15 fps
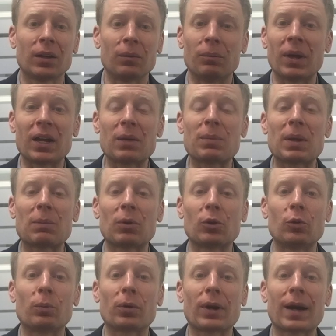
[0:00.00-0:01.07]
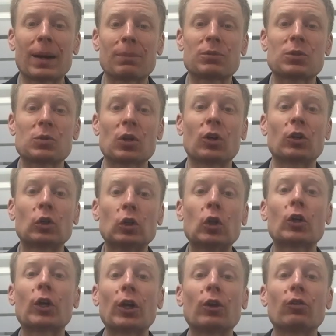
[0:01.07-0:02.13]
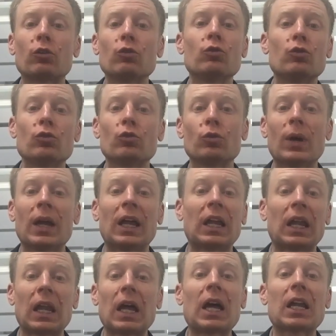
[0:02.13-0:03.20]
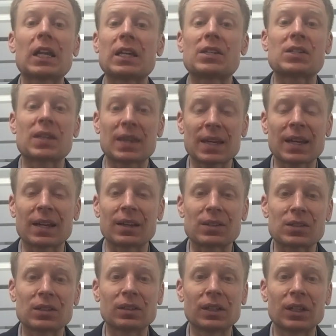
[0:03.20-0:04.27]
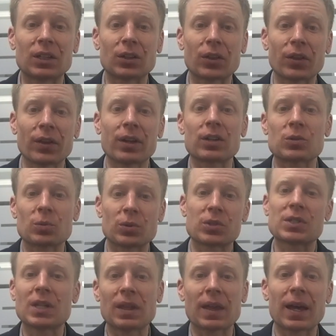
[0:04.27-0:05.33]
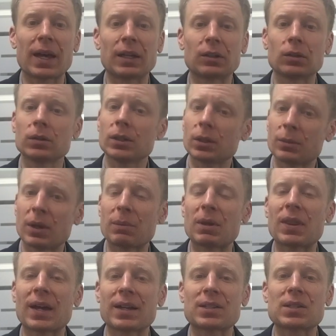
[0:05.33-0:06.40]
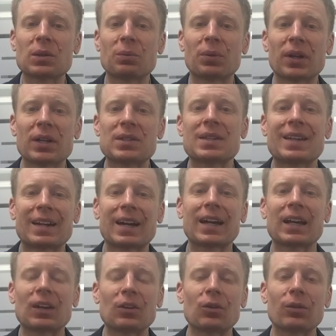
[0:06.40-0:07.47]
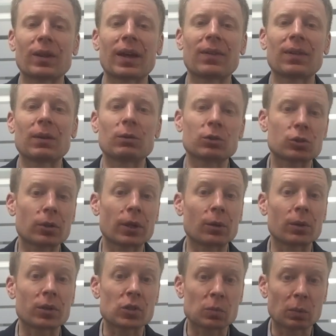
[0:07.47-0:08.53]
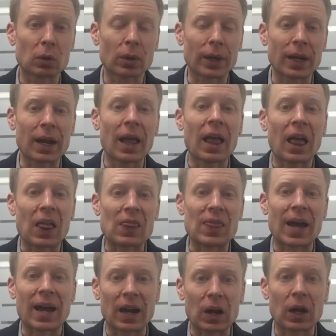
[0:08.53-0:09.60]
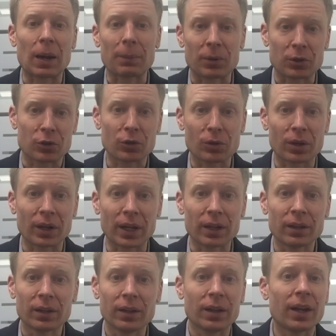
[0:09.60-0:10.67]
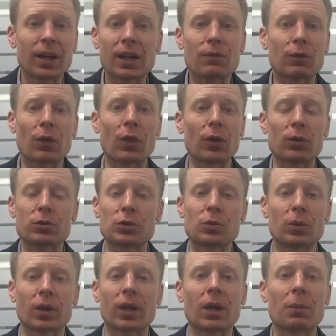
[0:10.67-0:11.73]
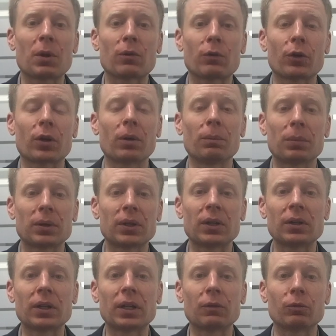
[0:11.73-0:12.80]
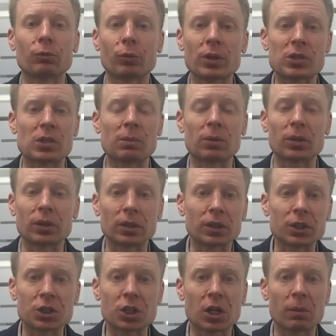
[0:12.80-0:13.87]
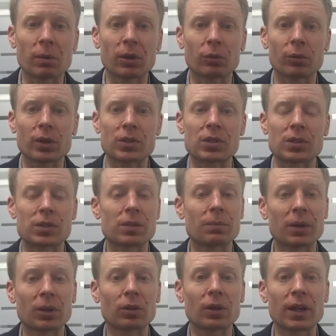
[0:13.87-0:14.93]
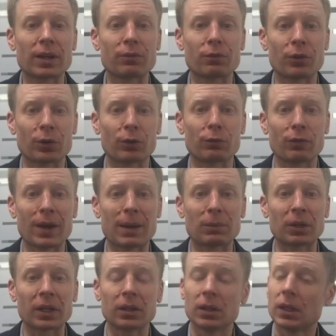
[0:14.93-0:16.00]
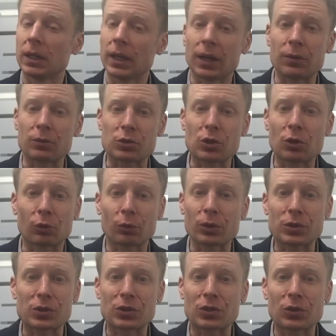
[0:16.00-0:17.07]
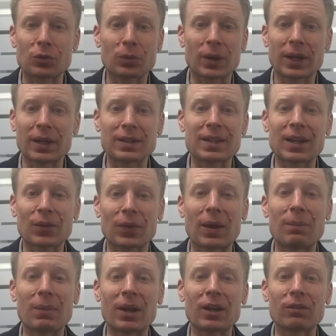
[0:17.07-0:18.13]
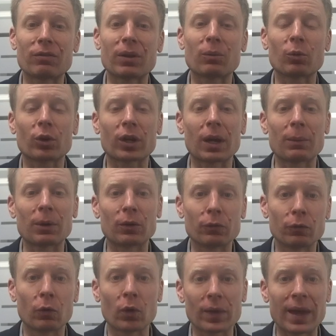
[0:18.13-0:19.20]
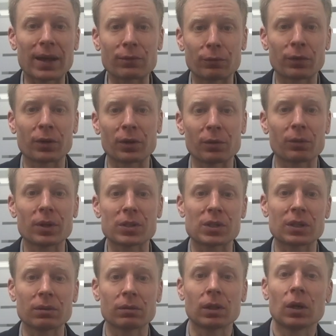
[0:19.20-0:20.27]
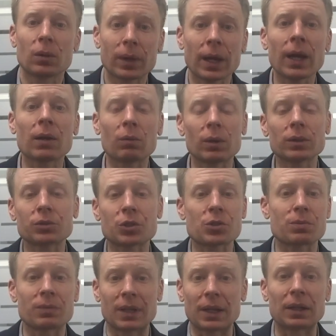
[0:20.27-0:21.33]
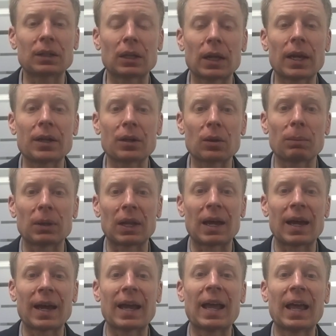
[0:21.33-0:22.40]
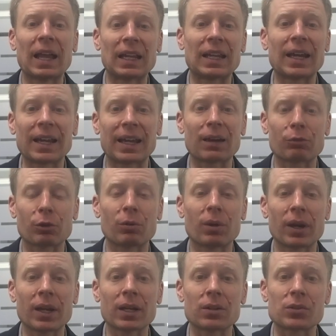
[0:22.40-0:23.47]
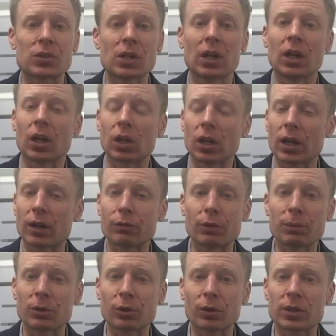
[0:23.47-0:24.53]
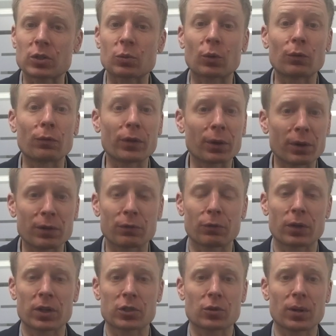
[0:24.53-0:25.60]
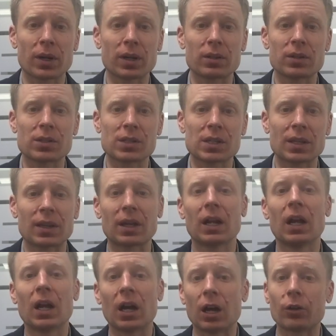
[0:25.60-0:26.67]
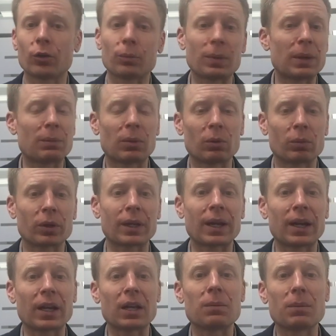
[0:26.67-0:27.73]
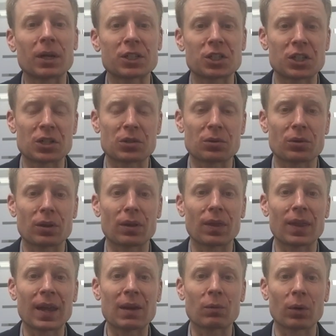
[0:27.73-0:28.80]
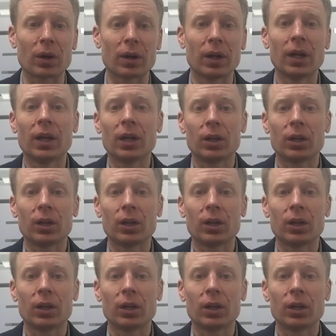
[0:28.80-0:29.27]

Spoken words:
Many people who perhaps are looking to do lawless things, illegal things, will see that and go, oh, maybe that's the place that I can do that. They will try to exploit that opportunity. And even those who are coming for completely reasonable and legitimate reasons, a better life for their family, and there's no reason to doubt that many of them were coming for that very reason, okay, well, just get in line and apply like everyone else. A lot of immigrants were very frustrated to see that other people were getting in much easier than they were.